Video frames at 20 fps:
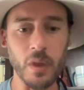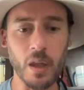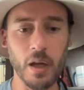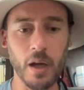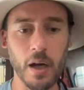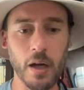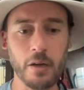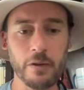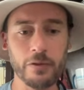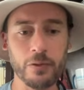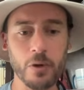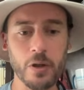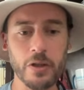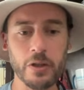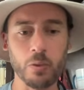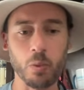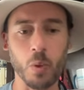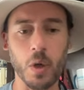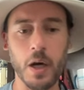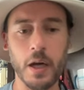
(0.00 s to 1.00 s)
Iron Forge
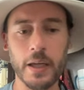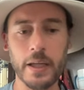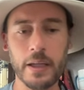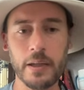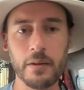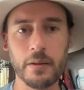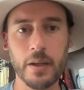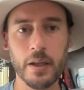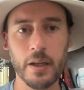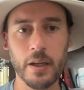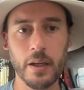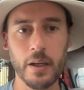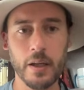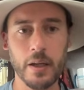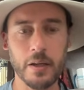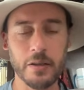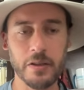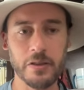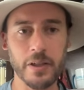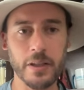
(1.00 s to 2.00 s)
is wonky,
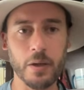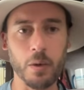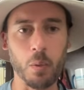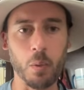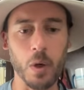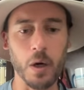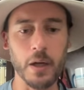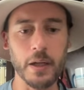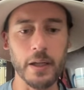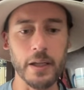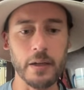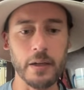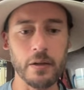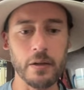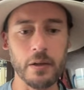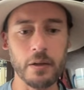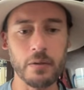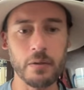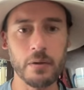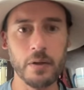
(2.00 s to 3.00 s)
just like a wonky
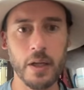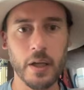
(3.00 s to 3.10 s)
hero.